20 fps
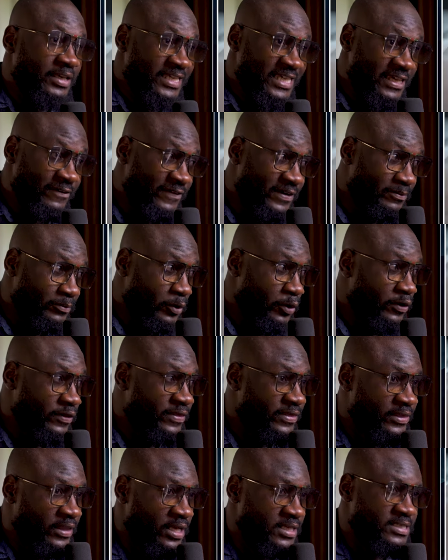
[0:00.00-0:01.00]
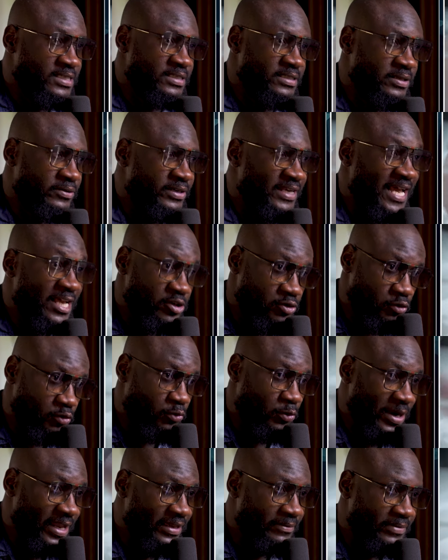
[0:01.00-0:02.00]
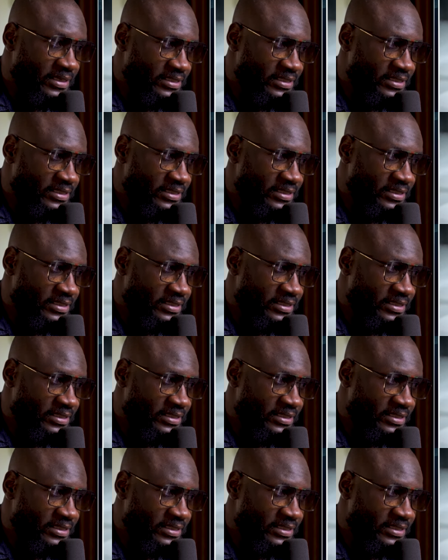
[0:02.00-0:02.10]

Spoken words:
giving birth, not the natural way,